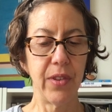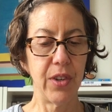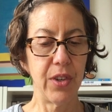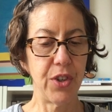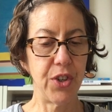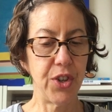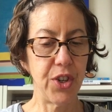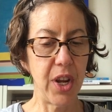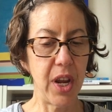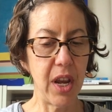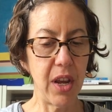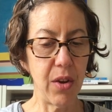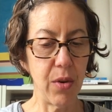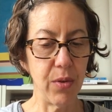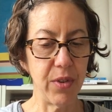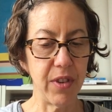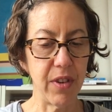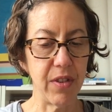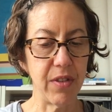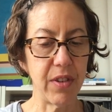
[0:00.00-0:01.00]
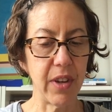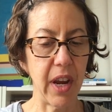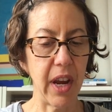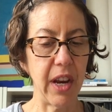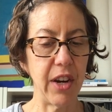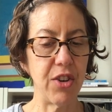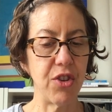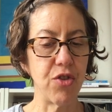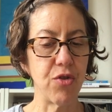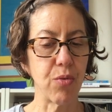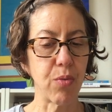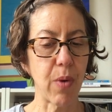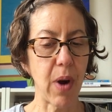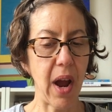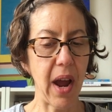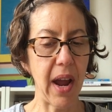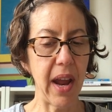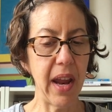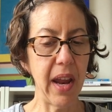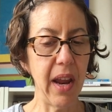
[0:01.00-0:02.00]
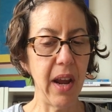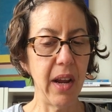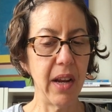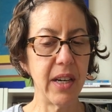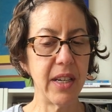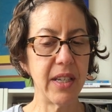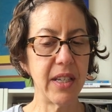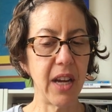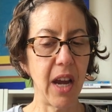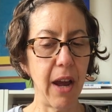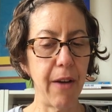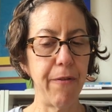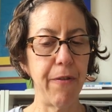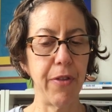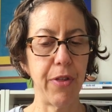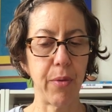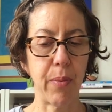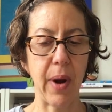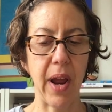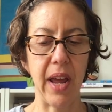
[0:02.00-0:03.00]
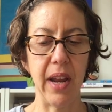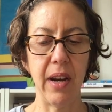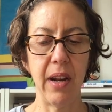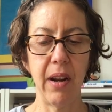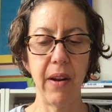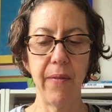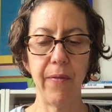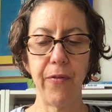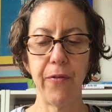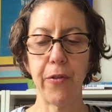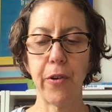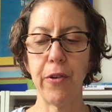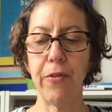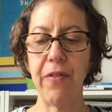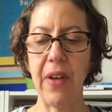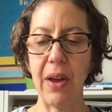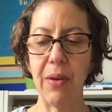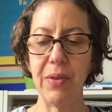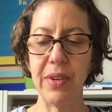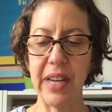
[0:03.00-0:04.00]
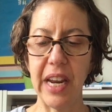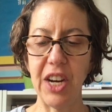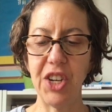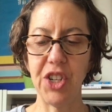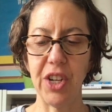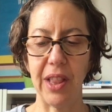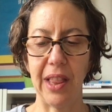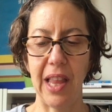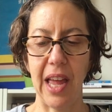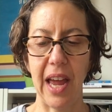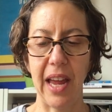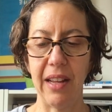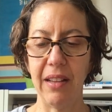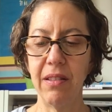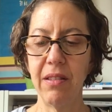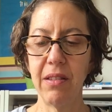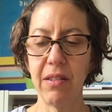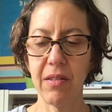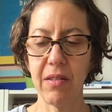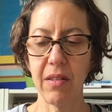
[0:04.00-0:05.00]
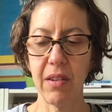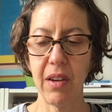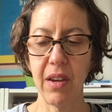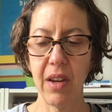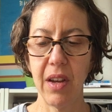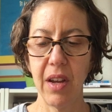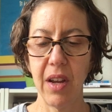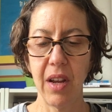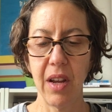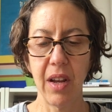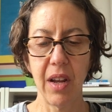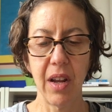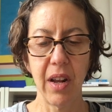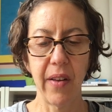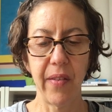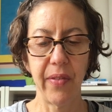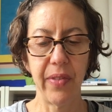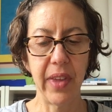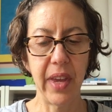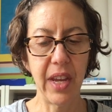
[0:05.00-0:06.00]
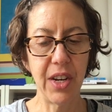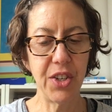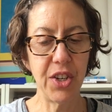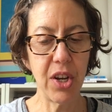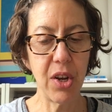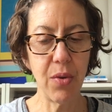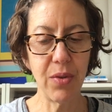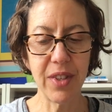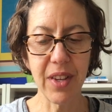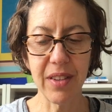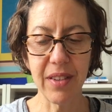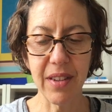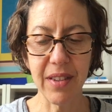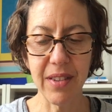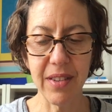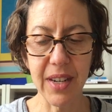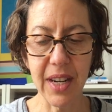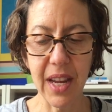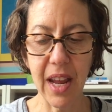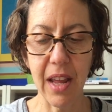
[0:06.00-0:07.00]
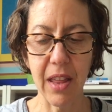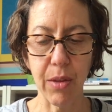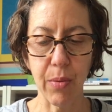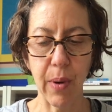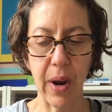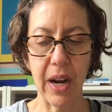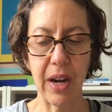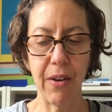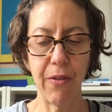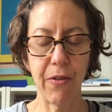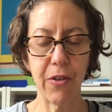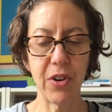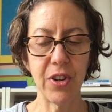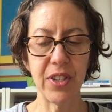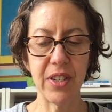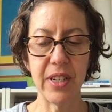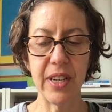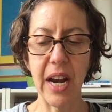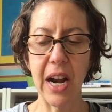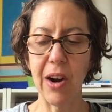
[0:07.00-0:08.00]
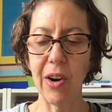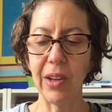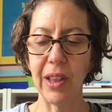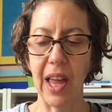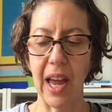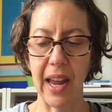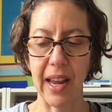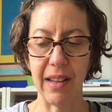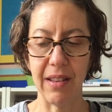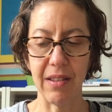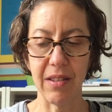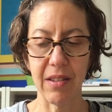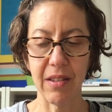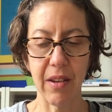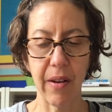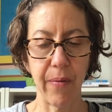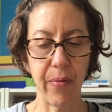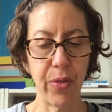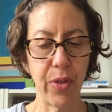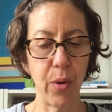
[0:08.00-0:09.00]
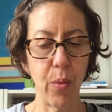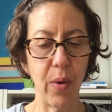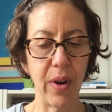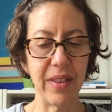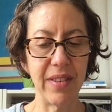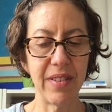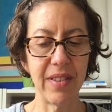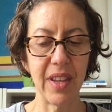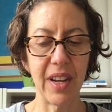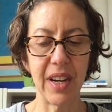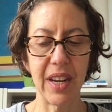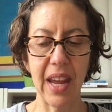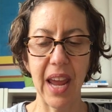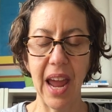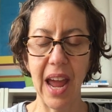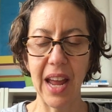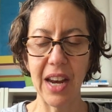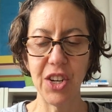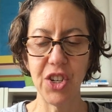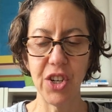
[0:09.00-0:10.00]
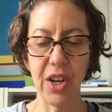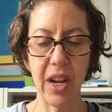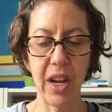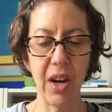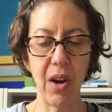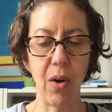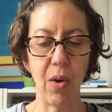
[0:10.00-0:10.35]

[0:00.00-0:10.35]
She uses a dry, tough thread for foundation lines, and she uses a sticky thread for snare lines, the ones that catch and